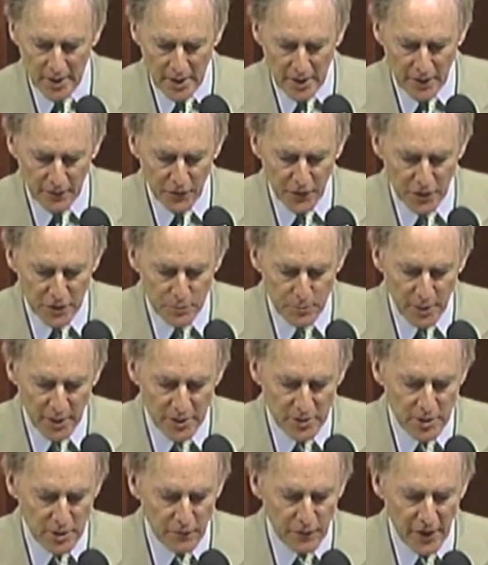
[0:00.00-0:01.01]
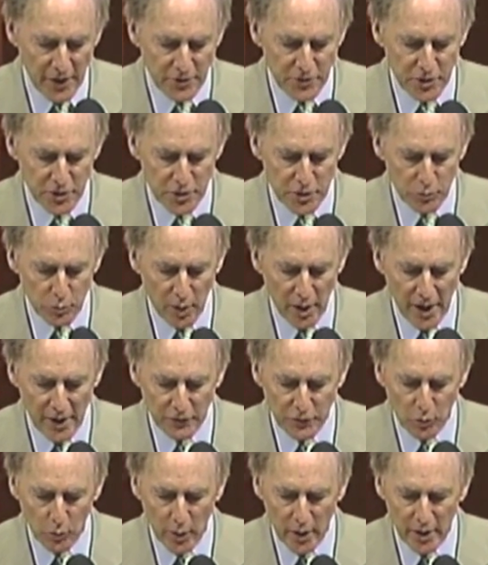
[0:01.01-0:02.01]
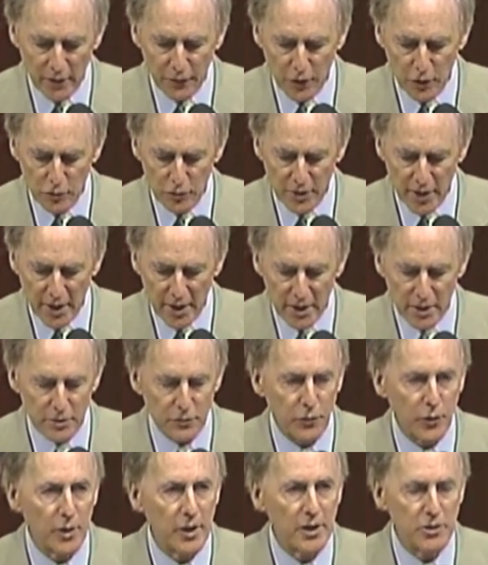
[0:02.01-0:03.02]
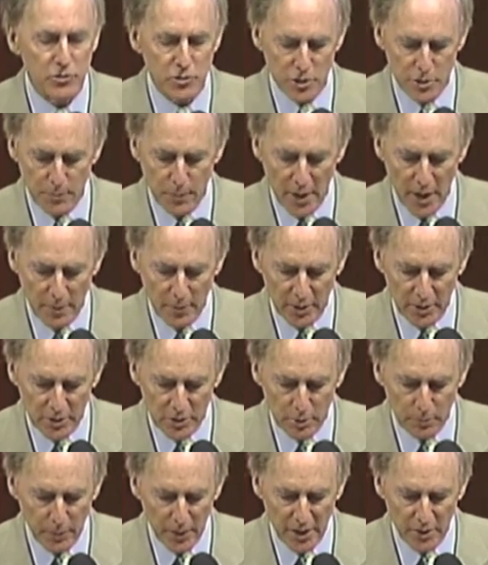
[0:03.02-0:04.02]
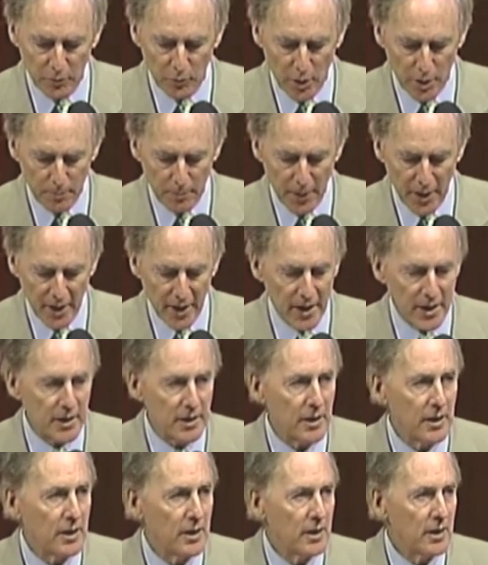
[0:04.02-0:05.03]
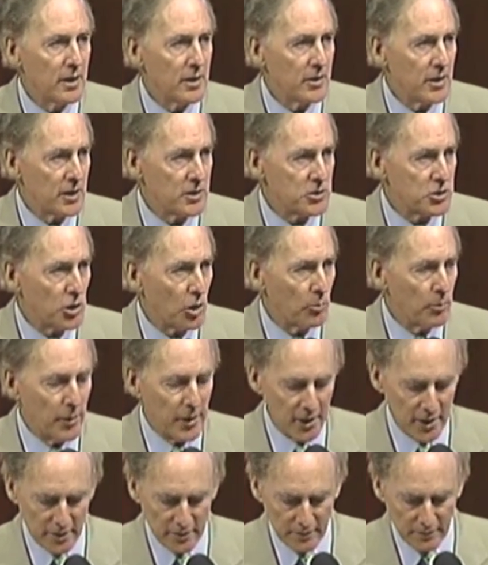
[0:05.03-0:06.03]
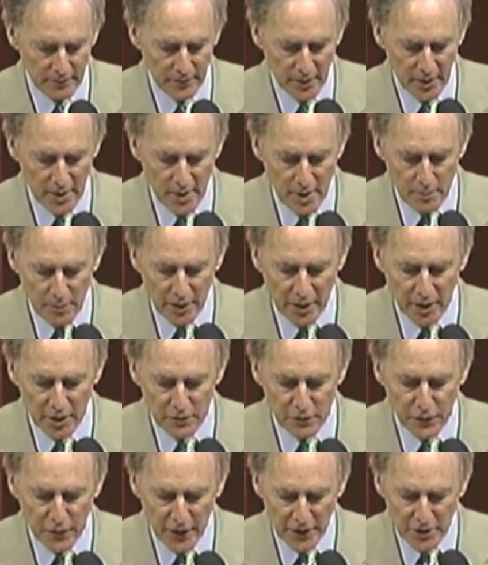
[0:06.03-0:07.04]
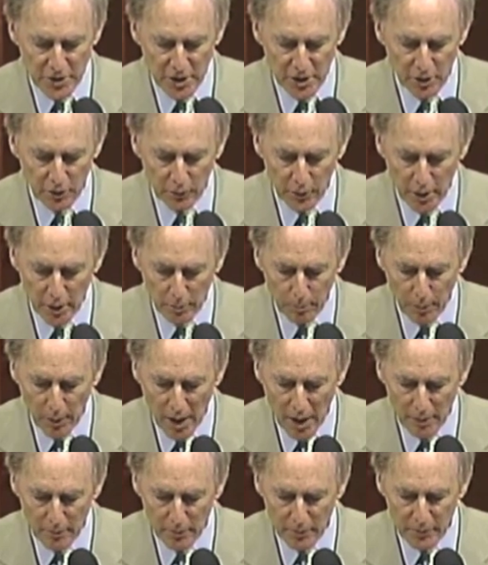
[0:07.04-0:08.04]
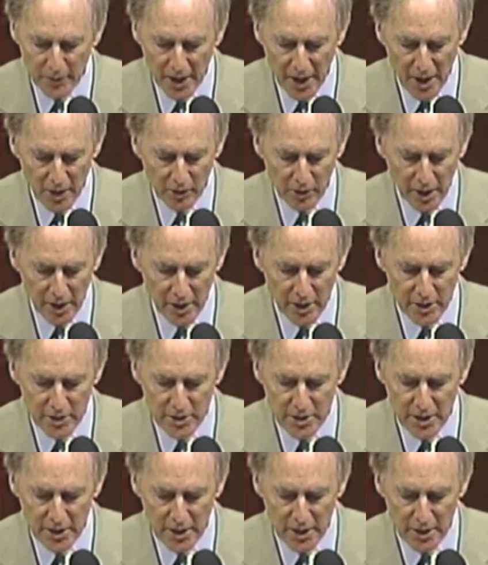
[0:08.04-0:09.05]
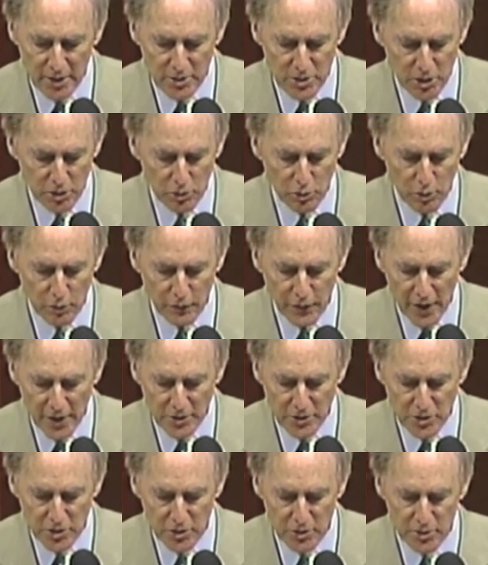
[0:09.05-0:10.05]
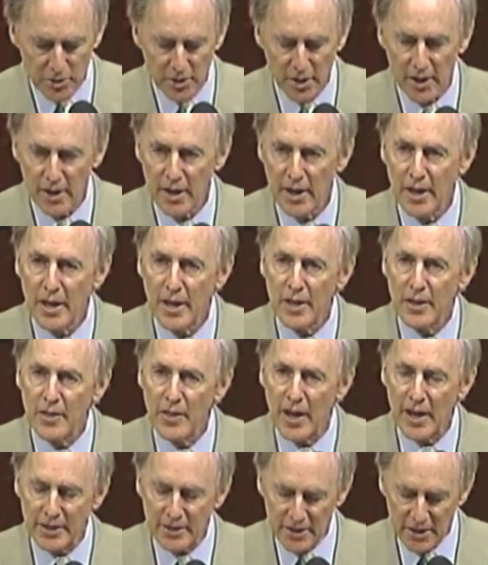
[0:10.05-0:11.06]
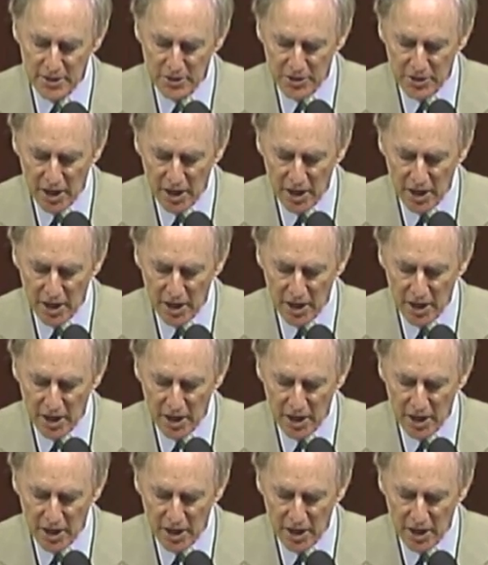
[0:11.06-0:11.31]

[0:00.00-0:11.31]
If this means investors will have to wait a few days for an interest payment to be repaid, then so be it. Because fixing the real problem now guarantees to investors that this